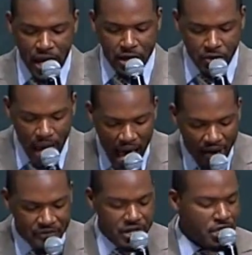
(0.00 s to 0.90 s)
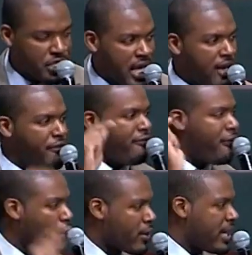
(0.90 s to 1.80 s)
that you have to stay
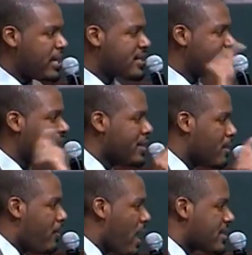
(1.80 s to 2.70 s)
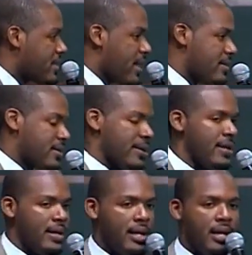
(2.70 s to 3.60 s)
focused in the process.
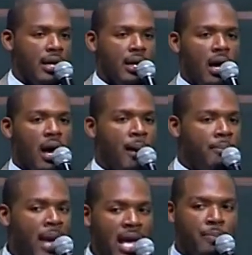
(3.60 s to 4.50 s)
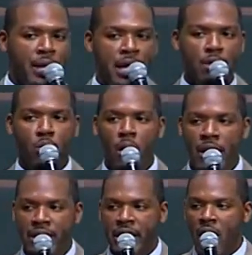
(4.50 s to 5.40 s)
Uh, maybe he
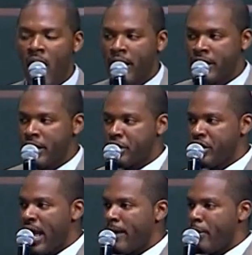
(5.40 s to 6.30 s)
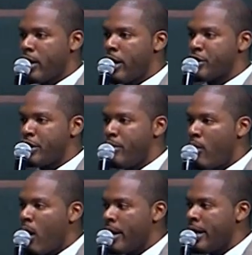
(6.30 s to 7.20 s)
wanted the ark to shake because he
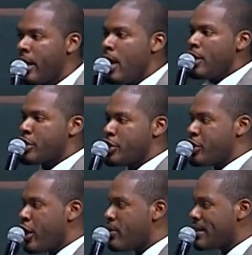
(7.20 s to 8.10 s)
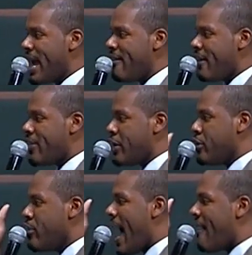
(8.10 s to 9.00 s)
wanted to show David that
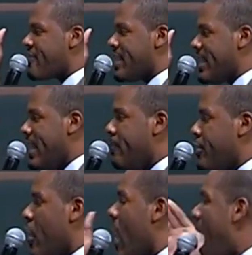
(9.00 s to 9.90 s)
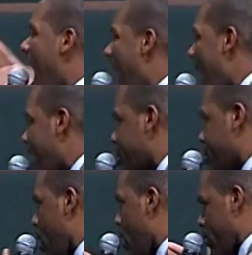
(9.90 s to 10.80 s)
you have to keep your
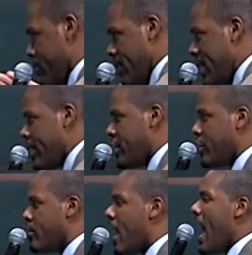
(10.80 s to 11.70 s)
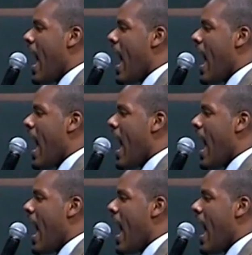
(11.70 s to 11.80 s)
eyes on me. You